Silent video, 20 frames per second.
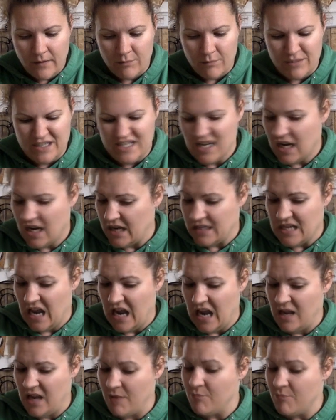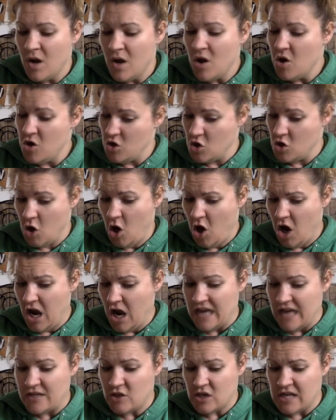But I tell him, no,
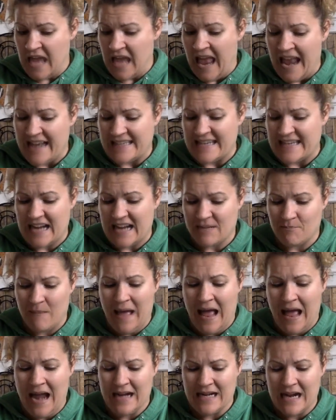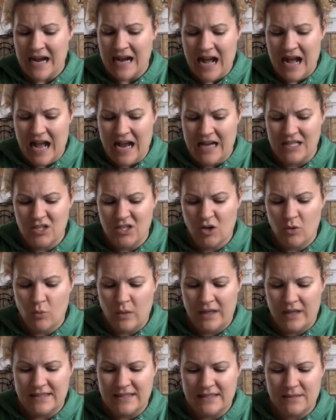I don't hate that man. I don't
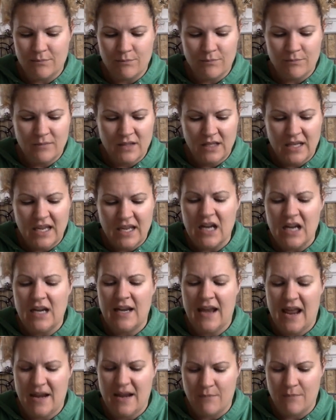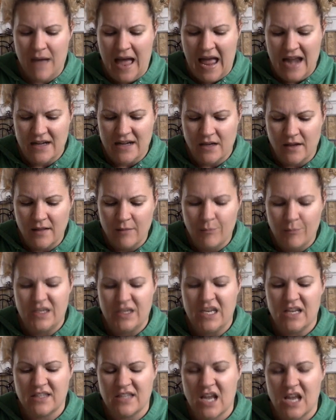want kill that man. But
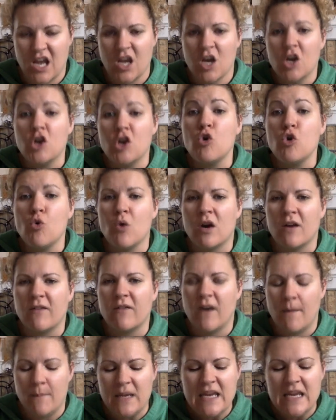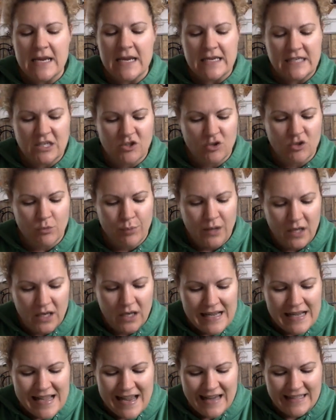he say, you work for me, Tituba,
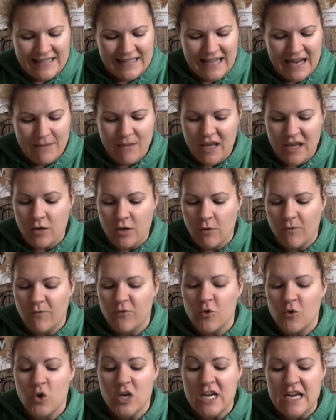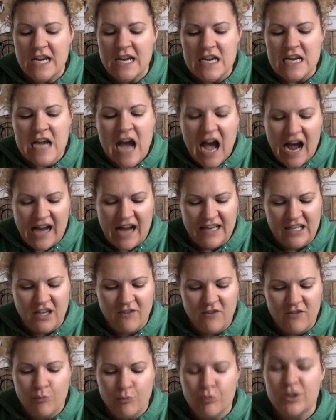and I make you free. I
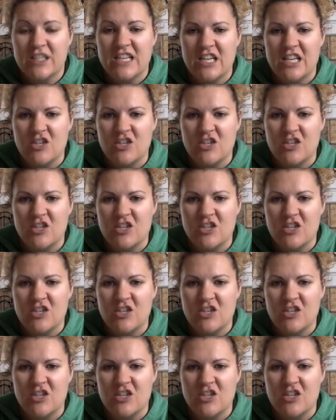give you pretty